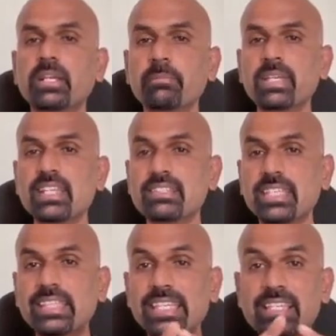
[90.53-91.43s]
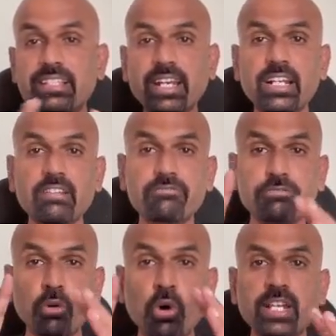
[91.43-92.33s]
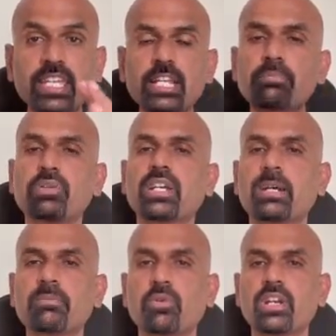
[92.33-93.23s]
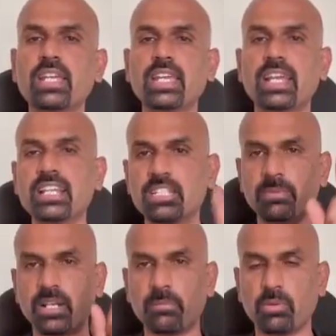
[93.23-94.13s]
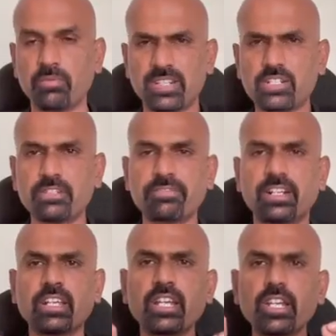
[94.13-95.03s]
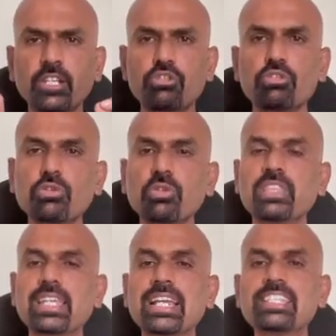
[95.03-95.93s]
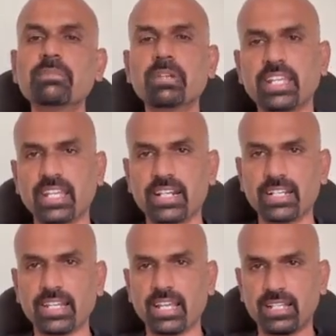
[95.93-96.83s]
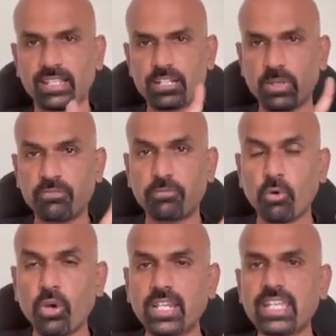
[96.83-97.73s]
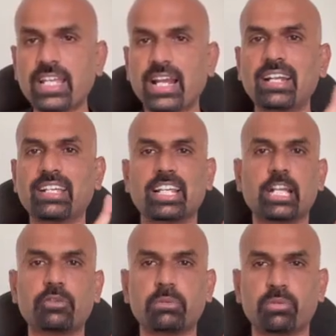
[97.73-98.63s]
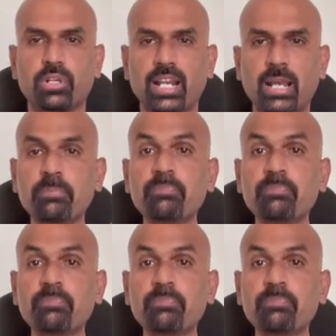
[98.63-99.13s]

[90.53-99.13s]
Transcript: B S c, these kind of four-year program only eligible, number one. First of all, you should know the eligibility criteria. That's what four-year undergraduate program.